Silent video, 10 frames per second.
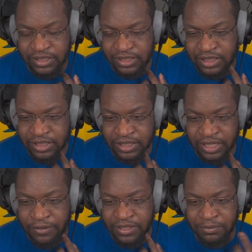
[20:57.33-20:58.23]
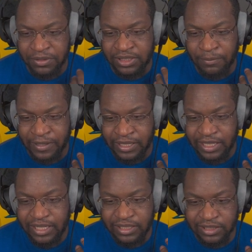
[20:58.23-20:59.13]
As you see, like every time you summon,
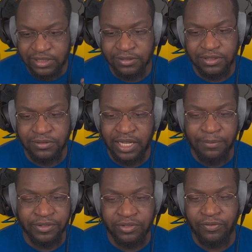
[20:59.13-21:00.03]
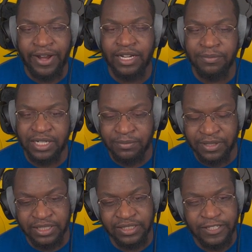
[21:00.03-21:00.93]
this deals 2 damage to a random enemy
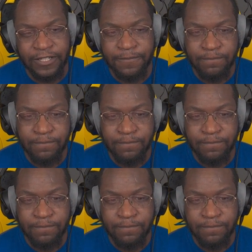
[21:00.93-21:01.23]
minion.